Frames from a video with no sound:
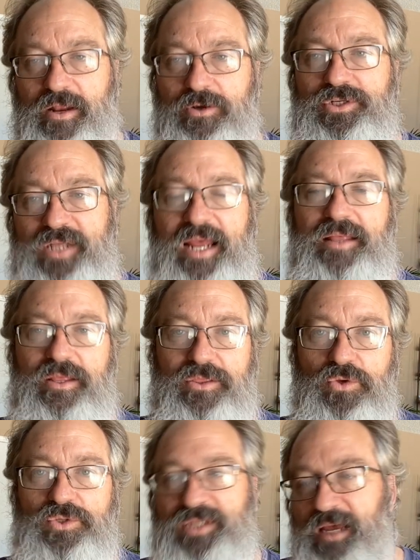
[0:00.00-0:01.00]
understand that
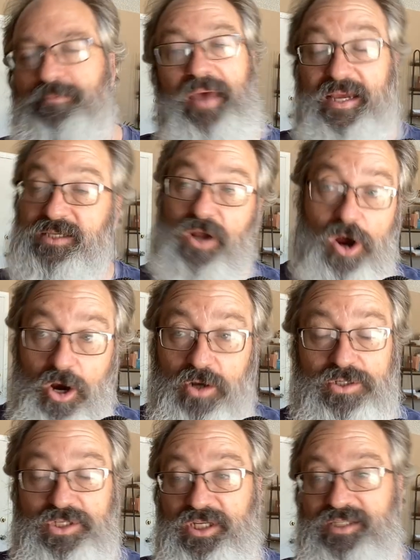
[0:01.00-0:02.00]
those setbacks
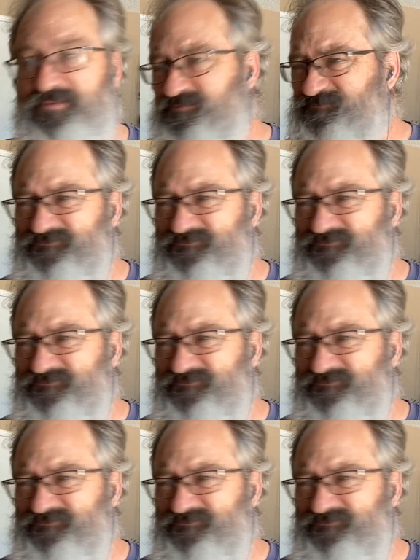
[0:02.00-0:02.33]
aren't just